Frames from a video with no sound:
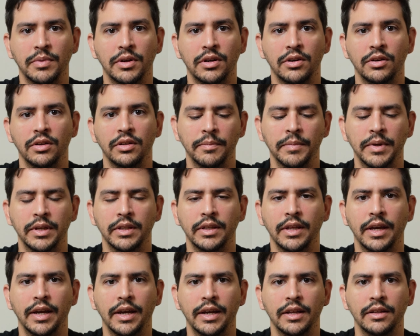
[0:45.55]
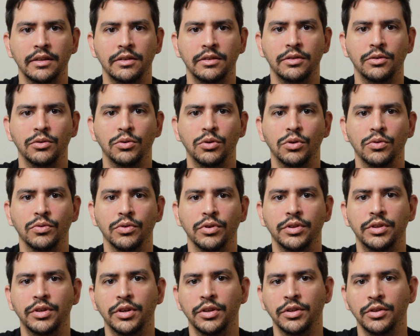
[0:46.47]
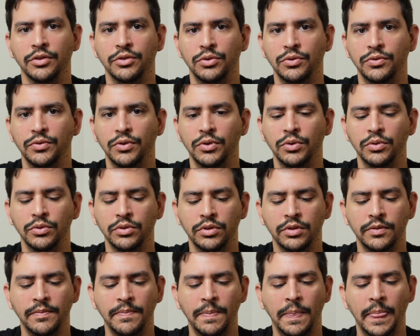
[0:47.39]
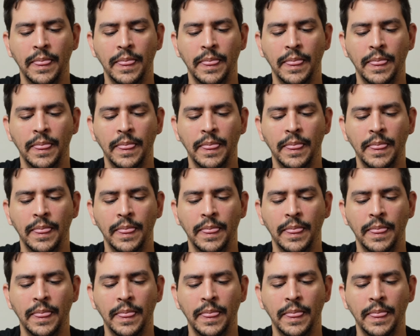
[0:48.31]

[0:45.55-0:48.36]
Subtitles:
better in the hands over the other two phones.